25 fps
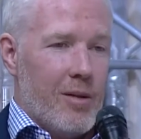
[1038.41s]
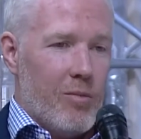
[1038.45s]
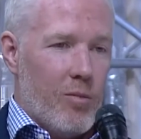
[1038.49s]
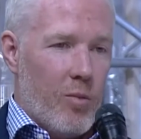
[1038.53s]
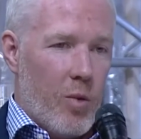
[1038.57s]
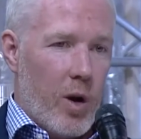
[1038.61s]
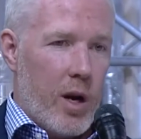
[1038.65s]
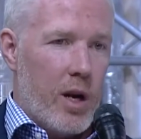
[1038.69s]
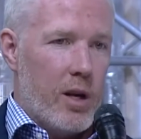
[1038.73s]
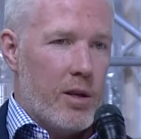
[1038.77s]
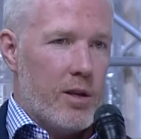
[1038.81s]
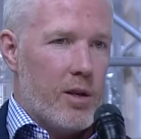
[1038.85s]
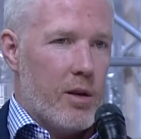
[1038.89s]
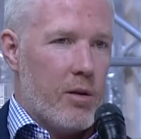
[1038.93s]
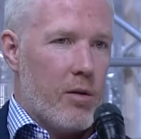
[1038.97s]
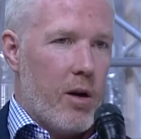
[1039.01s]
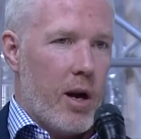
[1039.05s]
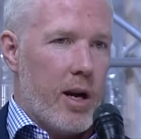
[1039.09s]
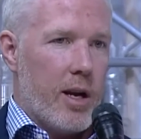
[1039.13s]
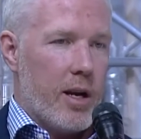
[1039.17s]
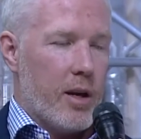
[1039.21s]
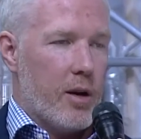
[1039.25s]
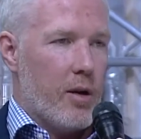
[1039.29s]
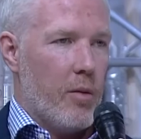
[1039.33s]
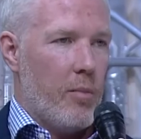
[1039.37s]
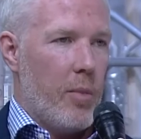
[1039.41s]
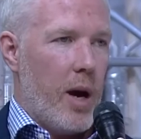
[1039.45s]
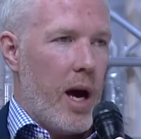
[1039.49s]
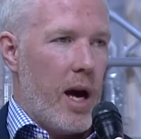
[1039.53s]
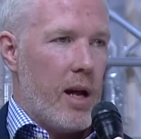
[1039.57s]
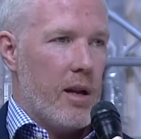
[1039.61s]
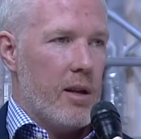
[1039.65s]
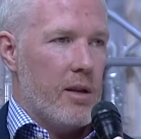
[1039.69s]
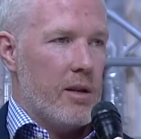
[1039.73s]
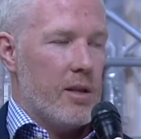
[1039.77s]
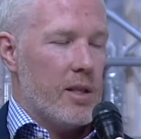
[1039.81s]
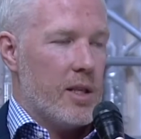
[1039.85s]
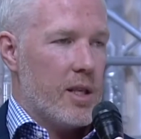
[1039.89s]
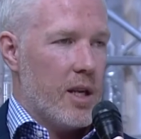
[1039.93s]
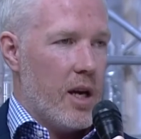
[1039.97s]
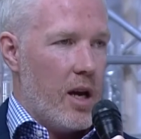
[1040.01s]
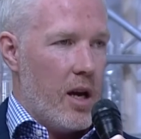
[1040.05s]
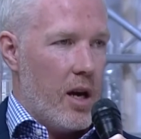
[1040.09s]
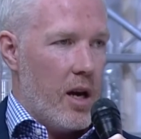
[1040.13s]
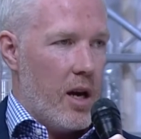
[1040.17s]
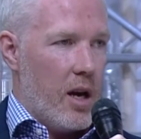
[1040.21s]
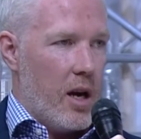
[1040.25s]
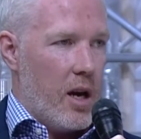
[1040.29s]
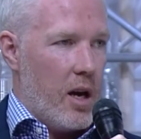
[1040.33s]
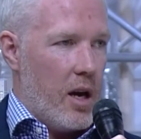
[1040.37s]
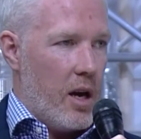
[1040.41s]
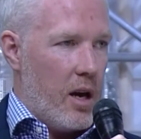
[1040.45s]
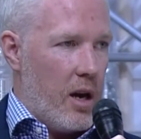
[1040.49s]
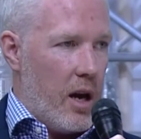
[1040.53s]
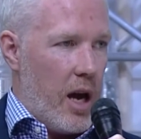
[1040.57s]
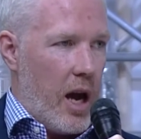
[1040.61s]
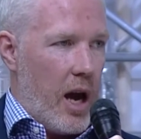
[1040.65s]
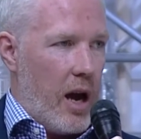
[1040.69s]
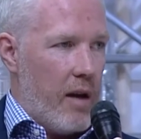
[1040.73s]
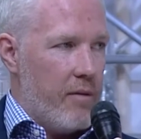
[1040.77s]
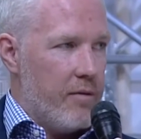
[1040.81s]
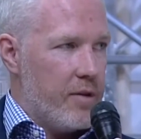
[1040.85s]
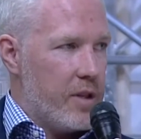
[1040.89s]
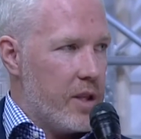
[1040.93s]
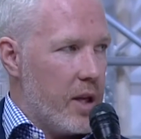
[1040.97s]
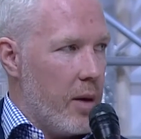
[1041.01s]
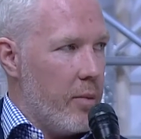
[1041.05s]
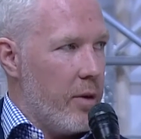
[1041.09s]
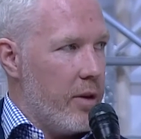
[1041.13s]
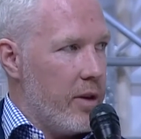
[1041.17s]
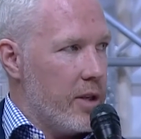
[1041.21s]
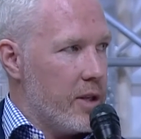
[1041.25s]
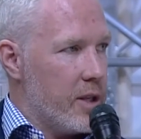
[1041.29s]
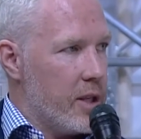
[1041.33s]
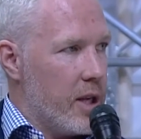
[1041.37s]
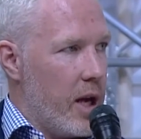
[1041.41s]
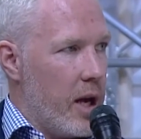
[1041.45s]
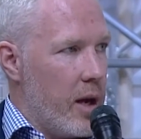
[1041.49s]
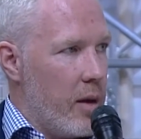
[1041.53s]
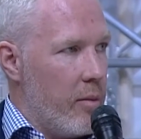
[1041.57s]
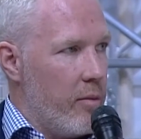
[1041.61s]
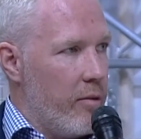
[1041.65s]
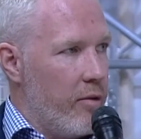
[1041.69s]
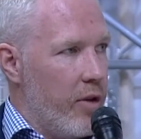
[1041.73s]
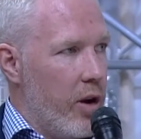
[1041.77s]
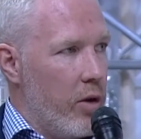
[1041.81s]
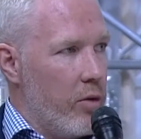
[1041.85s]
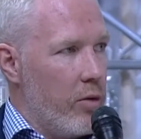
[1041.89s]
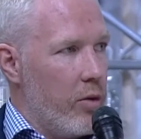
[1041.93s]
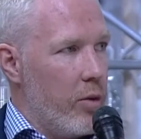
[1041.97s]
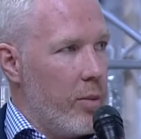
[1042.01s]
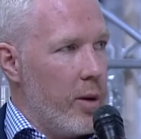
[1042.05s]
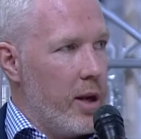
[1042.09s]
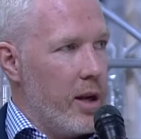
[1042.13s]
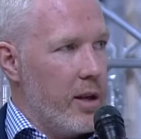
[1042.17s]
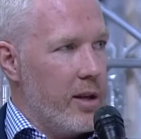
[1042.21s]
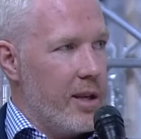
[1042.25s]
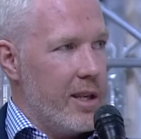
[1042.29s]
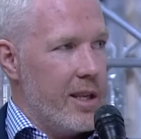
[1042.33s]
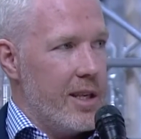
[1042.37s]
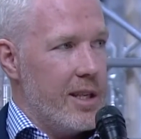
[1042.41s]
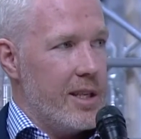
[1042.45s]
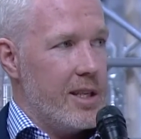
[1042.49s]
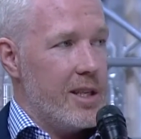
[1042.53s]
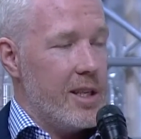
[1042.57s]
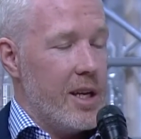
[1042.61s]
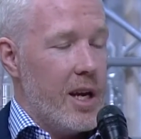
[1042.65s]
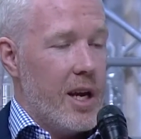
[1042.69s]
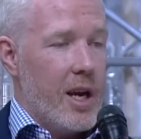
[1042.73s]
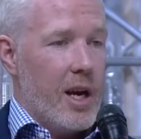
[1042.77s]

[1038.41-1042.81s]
reintegrating combatants have some of the same vulnerabilities.